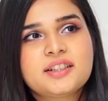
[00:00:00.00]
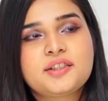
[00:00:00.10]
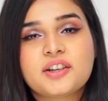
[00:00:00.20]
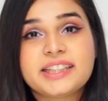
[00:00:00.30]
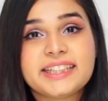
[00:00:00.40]

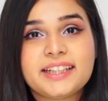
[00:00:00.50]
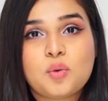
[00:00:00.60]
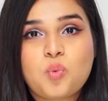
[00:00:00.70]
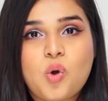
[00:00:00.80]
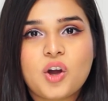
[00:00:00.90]
really
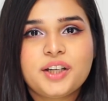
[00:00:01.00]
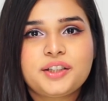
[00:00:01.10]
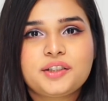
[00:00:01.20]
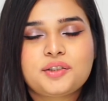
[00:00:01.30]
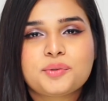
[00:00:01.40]

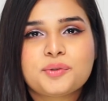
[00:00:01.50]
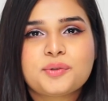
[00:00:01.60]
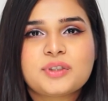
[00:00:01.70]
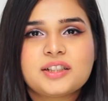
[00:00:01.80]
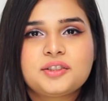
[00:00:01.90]
want
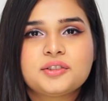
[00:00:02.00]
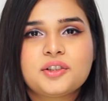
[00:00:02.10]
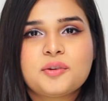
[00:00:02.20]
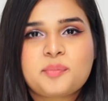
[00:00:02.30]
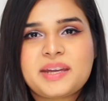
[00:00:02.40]
to,
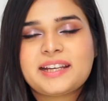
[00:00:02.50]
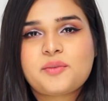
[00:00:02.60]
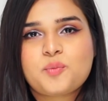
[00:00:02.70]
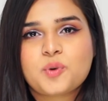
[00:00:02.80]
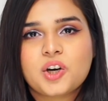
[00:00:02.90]
make
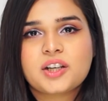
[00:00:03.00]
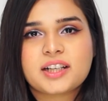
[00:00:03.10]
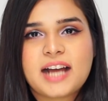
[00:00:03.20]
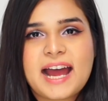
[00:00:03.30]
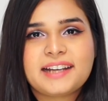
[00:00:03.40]
it work,
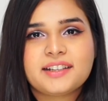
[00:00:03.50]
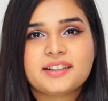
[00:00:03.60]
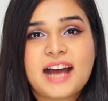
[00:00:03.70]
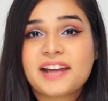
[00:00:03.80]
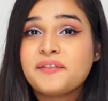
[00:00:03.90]
and
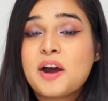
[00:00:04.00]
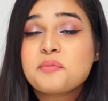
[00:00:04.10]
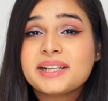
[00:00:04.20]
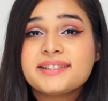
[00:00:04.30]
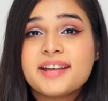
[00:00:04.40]
I
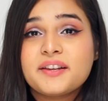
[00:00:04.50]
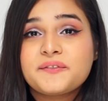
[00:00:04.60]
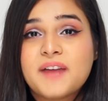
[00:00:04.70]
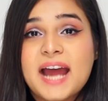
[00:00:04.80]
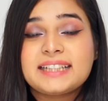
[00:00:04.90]
found
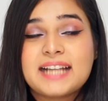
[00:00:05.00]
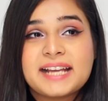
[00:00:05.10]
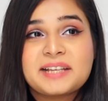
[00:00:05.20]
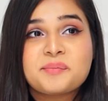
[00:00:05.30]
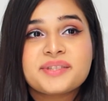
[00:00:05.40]
myself at
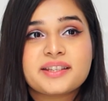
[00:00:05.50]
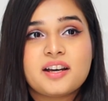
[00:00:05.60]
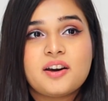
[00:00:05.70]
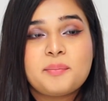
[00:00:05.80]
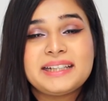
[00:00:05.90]
times
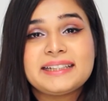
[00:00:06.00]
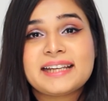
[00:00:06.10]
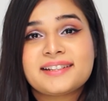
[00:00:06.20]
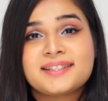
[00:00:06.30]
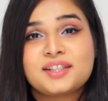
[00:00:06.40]
making
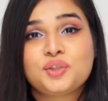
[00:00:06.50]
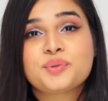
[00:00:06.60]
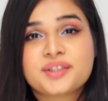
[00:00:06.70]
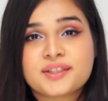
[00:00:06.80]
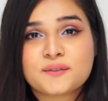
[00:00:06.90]

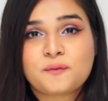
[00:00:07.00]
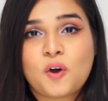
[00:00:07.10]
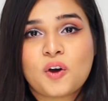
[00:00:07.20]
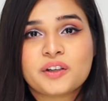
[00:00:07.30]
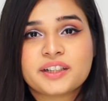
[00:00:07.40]
excuses
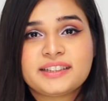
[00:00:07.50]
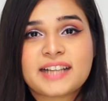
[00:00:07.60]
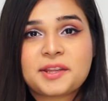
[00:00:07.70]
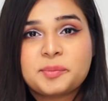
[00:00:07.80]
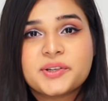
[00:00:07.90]
for the
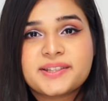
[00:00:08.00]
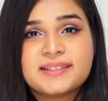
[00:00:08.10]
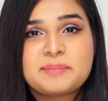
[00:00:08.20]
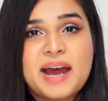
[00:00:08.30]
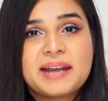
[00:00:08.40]
other
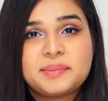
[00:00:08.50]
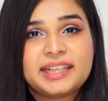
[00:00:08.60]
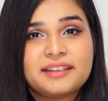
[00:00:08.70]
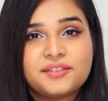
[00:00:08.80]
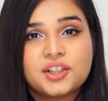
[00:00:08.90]
person's bad
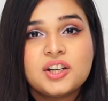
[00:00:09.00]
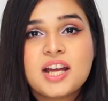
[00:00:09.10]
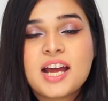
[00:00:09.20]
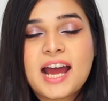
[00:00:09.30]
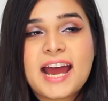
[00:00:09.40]
behavior.
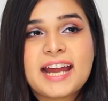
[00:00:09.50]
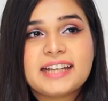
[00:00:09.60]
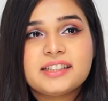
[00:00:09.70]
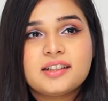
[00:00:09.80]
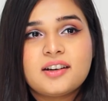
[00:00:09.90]

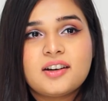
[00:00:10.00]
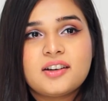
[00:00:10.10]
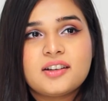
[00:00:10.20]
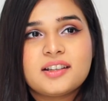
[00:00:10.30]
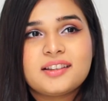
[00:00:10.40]
And
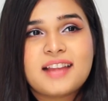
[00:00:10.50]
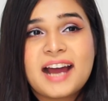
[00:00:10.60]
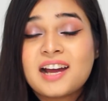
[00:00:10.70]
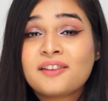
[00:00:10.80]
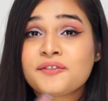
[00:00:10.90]

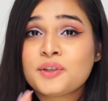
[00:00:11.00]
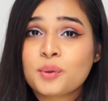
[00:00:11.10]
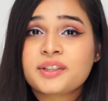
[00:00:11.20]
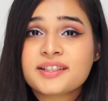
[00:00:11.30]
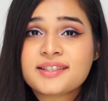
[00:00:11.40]
I have
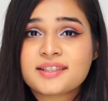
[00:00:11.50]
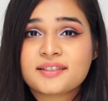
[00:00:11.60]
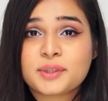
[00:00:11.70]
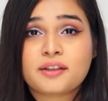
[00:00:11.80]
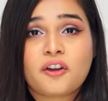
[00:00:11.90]
noticed
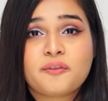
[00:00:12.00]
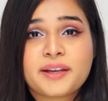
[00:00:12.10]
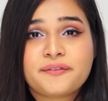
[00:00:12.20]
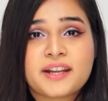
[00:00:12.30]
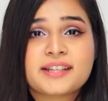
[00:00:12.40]
with a lot of
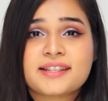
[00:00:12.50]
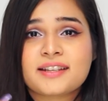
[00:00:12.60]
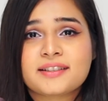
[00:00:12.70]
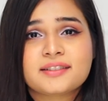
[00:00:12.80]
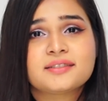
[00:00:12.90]
my friends,
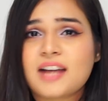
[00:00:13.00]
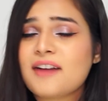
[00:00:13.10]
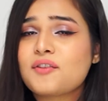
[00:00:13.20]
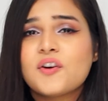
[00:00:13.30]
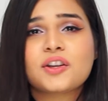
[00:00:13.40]
and
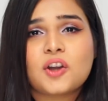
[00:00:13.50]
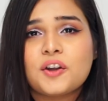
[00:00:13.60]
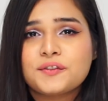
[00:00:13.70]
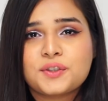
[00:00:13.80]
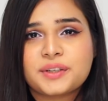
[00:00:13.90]
I've heard a lot
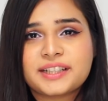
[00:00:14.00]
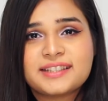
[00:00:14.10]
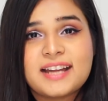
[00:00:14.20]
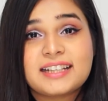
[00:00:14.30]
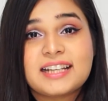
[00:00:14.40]
of
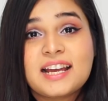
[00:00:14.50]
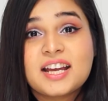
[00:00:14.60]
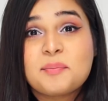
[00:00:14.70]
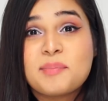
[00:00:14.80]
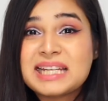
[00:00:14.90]
stories that
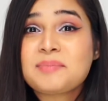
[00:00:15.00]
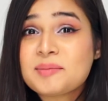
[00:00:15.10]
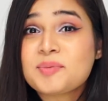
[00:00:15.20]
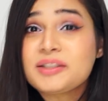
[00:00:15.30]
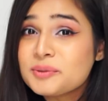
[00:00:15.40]
many
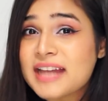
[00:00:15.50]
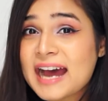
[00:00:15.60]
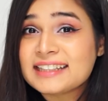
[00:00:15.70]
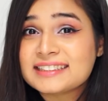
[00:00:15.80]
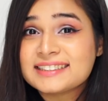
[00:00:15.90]
people do
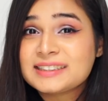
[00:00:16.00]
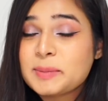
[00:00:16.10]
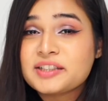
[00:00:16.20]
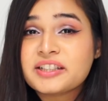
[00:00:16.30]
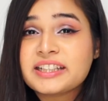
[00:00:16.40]
that,
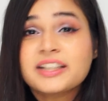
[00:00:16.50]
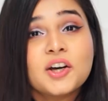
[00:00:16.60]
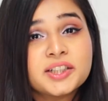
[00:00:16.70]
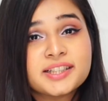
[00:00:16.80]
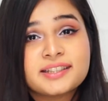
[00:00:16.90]
especially
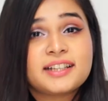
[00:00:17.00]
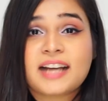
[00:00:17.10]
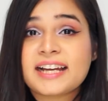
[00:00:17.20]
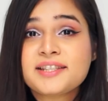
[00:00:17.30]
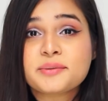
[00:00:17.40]
girls.
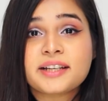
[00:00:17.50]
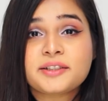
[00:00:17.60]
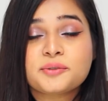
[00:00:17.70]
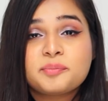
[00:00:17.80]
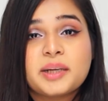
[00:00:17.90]
Guys do that
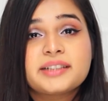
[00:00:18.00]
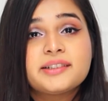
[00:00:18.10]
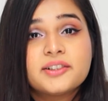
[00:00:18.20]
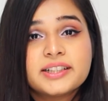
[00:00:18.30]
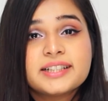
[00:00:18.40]
too, but
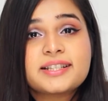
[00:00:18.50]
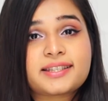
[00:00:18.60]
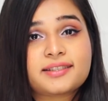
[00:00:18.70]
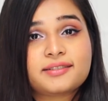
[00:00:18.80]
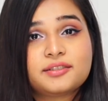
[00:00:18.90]

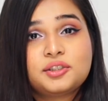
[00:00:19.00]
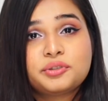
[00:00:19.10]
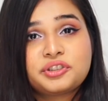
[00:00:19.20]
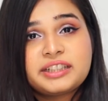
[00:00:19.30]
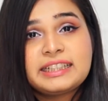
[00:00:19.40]
girls
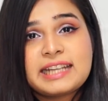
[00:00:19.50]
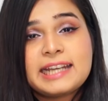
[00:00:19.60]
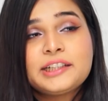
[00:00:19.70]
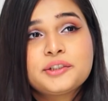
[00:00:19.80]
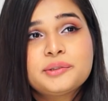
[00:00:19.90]
usually
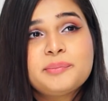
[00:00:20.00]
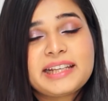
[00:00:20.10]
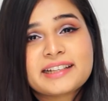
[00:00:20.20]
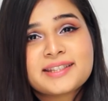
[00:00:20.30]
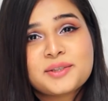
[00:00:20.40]
tend to
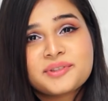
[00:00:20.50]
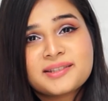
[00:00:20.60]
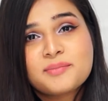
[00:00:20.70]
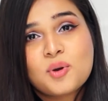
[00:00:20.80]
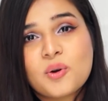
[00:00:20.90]
make
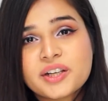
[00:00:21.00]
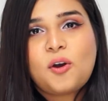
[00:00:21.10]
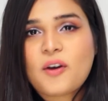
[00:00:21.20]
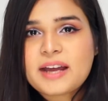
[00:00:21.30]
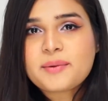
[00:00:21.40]
excuses more.
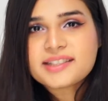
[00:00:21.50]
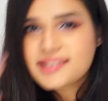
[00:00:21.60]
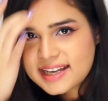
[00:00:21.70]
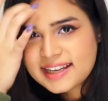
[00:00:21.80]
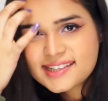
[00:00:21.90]
All I want to
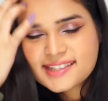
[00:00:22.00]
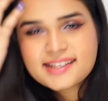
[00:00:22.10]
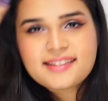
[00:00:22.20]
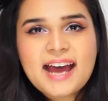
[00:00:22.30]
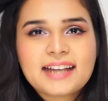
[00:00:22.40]
say is
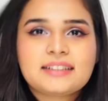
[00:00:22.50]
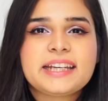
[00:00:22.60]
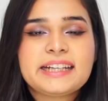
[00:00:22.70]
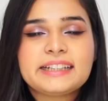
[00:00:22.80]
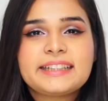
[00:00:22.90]
that
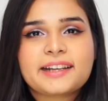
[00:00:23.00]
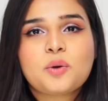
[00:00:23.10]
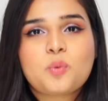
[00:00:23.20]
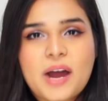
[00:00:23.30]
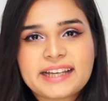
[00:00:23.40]
it'll take a
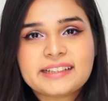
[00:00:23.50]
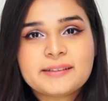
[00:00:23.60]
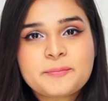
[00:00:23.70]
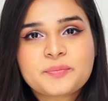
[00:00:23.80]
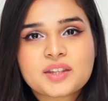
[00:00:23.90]

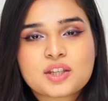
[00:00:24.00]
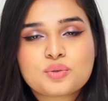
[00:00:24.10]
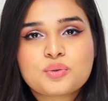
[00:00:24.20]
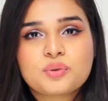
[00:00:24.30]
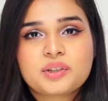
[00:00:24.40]
while
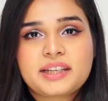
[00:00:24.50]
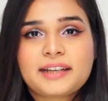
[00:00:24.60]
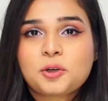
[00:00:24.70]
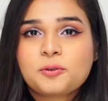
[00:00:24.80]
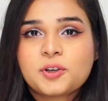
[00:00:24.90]
to
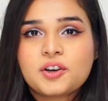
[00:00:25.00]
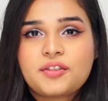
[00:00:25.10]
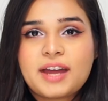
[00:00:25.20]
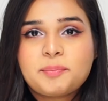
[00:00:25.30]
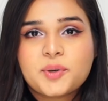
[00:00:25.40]
get over
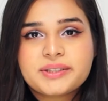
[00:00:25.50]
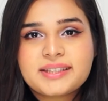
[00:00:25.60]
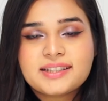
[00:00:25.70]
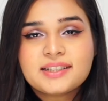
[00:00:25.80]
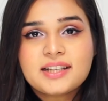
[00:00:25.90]
that
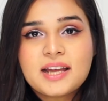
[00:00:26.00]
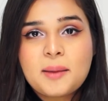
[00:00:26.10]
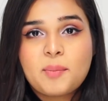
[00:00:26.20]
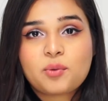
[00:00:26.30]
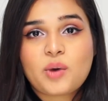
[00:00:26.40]
person,
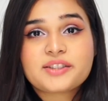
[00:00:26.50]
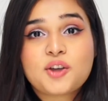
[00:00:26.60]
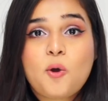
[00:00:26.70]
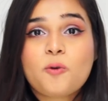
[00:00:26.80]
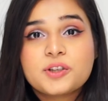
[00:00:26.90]
but once
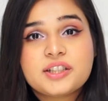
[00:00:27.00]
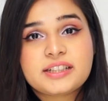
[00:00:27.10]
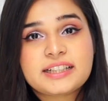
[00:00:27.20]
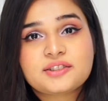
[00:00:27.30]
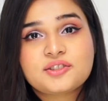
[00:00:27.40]
you're over the
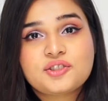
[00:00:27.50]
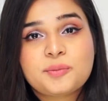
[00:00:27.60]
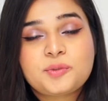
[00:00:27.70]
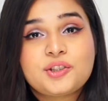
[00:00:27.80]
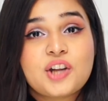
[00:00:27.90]

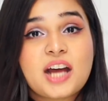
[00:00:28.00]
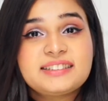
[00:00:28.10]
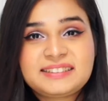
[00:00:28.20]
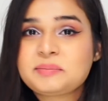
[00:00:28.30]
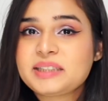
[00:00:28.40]
relationship,
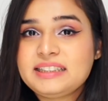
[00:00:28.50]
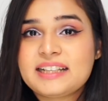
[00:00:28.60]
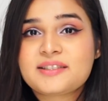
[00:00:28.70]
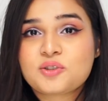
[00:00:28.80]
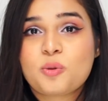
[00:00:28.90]
trust me,
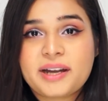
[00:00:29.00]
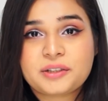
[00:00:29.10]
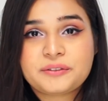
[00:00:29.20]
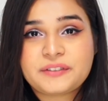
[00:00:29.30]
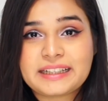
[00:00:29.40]
there's no
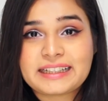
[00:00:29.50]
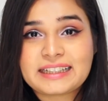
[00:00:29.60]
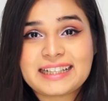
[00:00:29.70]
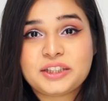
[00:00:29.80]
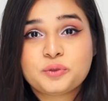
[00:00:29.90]
better
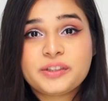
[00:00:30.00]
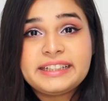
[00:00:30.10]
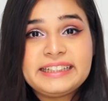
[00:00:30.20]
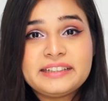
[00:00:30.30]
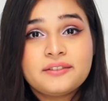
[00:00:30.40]
feeling. You will
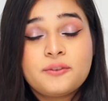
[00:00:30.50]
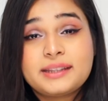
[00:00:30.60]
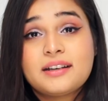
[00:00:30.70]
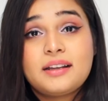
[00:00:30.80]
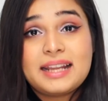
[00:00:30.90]
leave
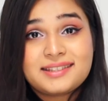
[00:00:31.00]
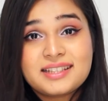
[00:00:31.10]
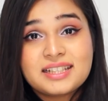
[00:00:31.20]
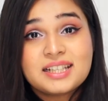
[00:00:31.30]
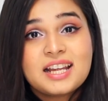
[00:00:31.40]
with a
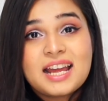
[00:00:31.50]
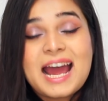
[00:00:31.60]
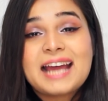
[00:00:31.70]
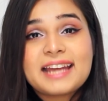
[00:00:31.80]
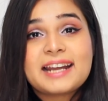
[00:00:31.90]
lesson,
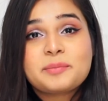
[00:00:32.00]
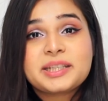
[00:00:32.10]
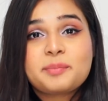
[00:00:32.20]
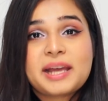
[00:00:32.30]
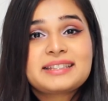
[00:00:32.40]
and that'll be
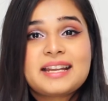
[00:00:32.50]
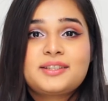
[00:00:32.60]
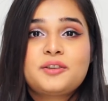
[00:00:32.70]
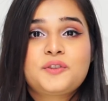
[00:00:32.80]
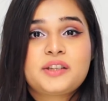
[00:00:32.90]
the best
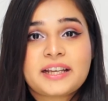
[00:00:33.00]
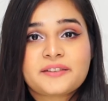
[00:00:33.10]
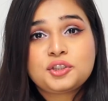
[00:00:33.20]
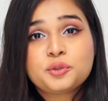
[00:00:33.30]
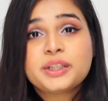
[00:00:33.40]
lesson of your life.
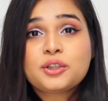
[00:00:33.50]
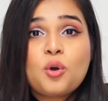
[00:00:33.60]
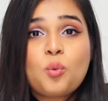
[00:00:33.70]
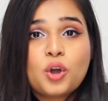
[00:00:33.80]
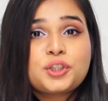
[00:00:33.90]
You will know
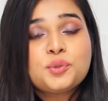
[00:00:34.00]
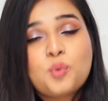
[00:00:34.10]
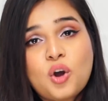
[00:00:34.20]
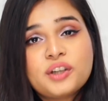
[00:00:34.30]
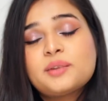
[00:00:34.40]
what you
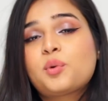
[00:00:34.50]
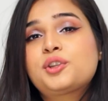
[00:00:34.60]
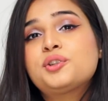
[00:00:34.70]
want and what you